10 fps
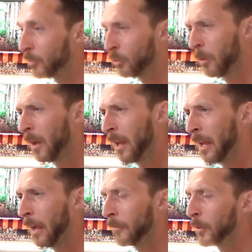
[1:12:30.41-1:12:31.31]
So
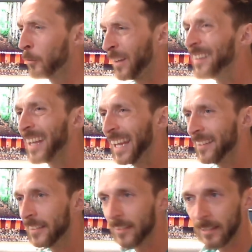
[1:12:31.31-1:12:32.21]
I feel
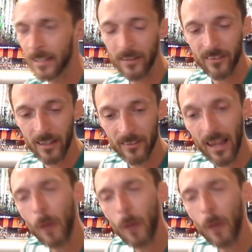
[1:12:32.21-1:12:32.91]
vindicated in that sense.